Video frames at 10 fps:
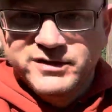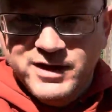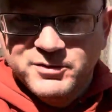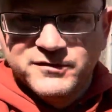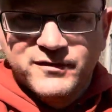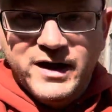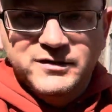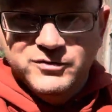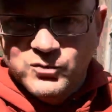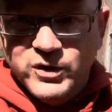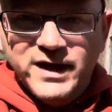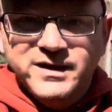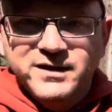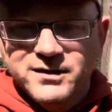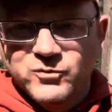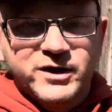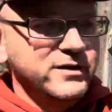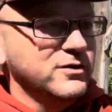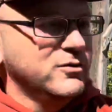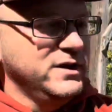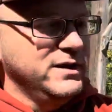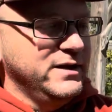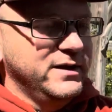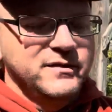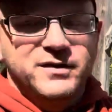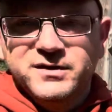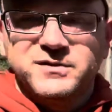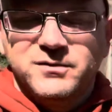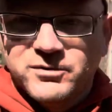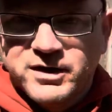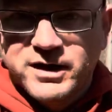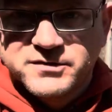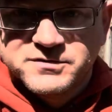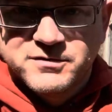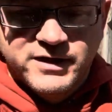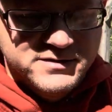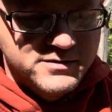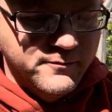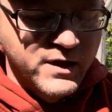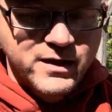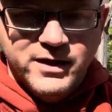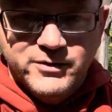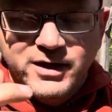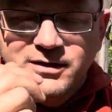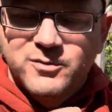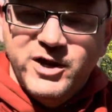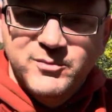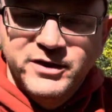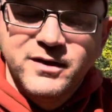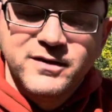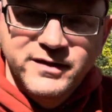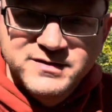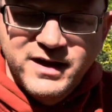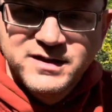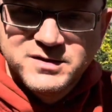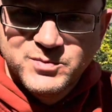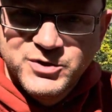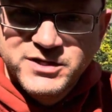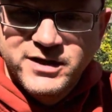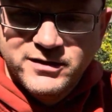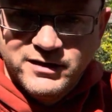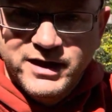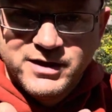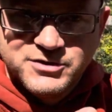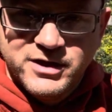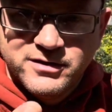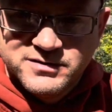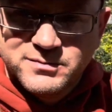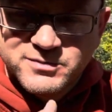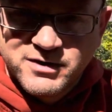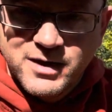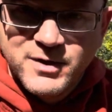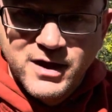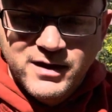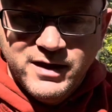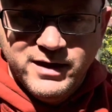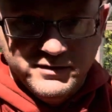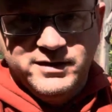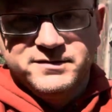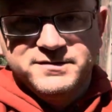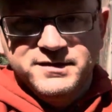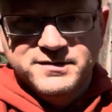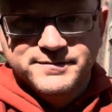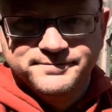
able to fine-tune what I need and what I don't need, and I think it's going to work out just great. So anyway, I'm rambling. Thanks, guys. I appreciate it. Like, share, and subscribe, and good luck this season.